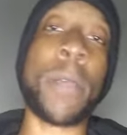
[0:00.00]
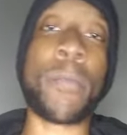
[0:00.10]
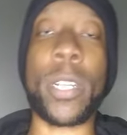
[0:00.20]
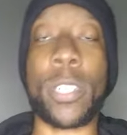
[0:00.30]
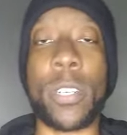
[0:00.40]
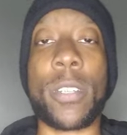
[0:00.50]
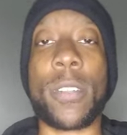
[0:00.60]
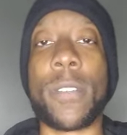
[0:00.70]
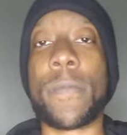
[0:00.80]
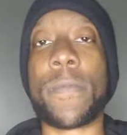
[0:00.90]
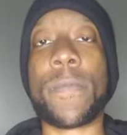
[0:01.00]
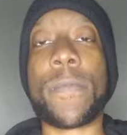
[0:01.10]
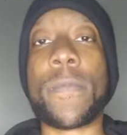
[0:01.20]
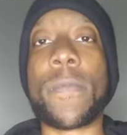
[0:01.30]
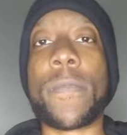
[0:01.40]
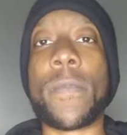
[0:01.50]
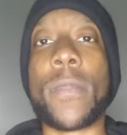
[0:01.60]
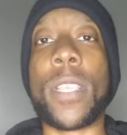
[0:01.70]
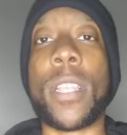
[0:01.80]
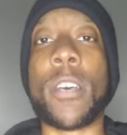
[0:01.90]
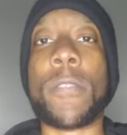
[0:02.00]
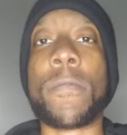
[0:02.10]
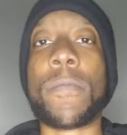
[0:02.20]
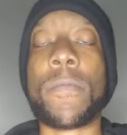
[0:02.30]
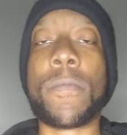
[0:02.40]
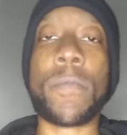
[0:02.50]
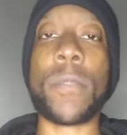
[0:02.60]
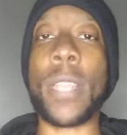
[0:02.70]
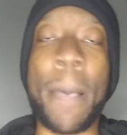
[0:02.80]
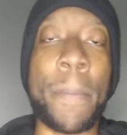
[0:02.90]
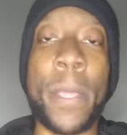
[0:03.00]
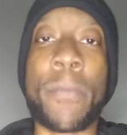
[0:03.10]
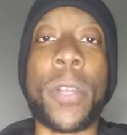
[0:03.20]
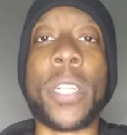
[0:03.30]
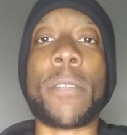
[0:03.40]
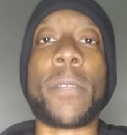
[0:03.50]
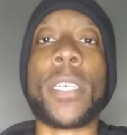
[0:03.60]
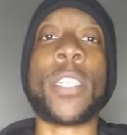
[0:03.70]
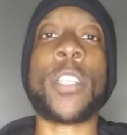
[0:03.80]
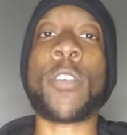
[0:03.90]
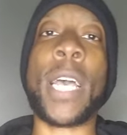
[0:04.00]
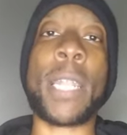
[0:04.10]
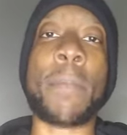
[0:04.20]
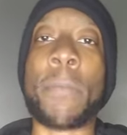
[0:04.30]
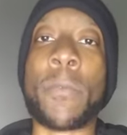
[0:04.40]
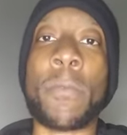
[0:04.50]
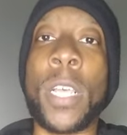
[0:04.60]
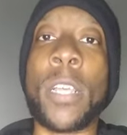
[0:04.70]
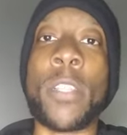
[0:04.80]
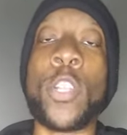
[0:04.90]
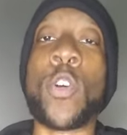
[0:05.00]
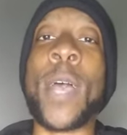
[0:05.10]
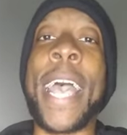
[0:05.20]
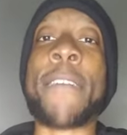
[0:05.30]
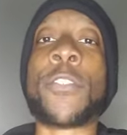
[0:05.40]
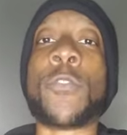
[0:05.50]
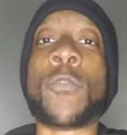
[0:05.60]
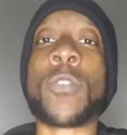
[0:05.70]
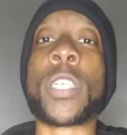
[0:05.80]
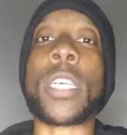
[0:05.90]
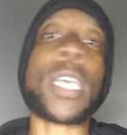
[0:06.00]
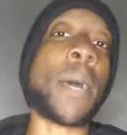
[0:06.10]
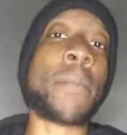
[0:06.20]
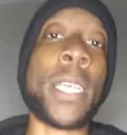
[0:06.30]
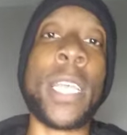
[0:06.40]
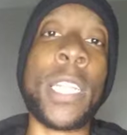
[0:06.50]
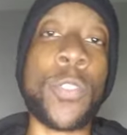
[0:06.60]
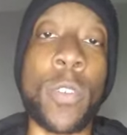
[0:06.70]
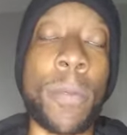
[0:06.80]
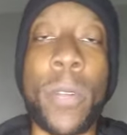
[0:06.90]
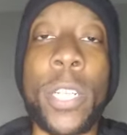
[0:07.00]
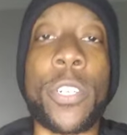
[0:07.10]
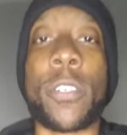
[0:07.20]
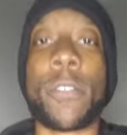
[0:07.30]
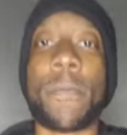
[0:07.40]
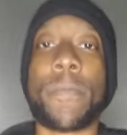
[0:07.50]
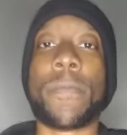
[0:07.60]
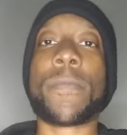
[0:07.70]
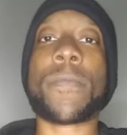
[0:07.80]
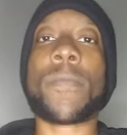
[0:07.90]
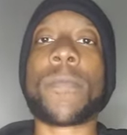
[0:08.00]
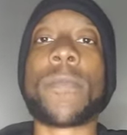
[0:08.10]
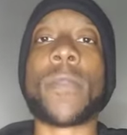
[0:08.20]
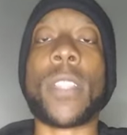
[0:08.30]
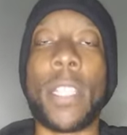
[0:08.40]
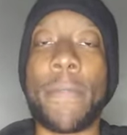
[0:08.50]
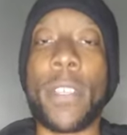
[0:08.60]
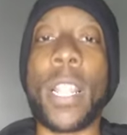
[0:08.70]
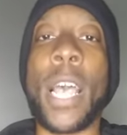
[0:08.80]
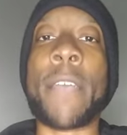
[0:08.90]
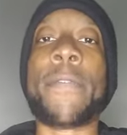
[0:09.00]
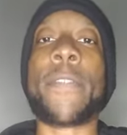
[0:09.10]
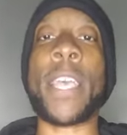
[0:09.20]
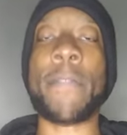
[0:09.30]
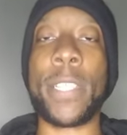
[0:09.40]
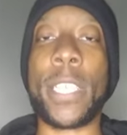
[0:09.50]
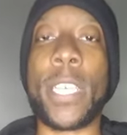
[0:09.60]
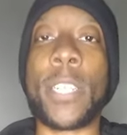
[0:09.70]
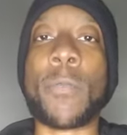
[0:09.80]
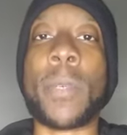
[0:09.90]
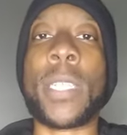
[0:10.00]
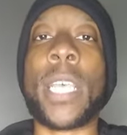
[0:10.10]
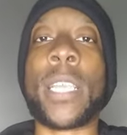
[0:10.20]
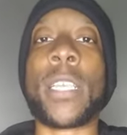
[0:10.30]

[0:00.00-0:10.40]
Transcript: You know, not being pressured because you don't have to be. Uh, you don't have to succumb to any sort of pressure. Live your life. Everything else will be taken care of as long as you're happy.